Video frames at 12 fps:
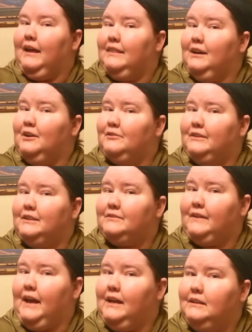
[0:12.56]
there, Fizz
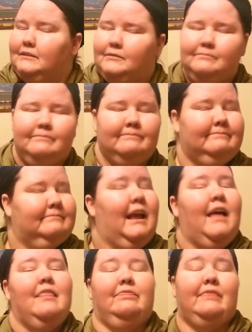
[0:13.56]
fans!
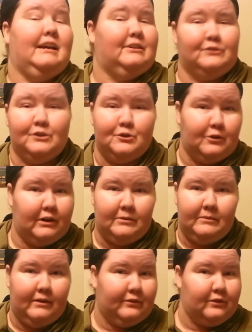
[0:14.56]
Thanks for
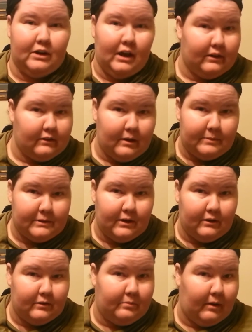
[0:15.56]
joining me for another
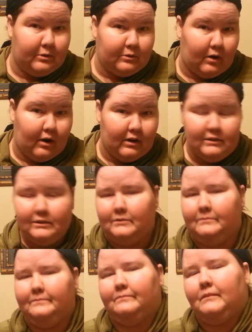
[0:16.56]
episode of Bubble
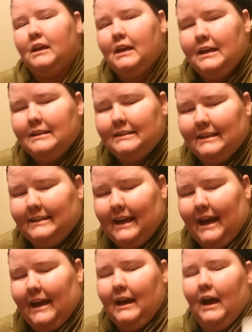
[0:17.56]
Crossed.
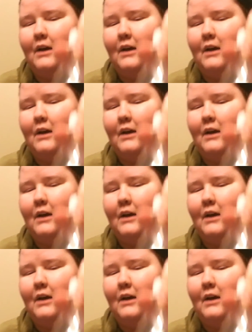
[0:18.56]
Today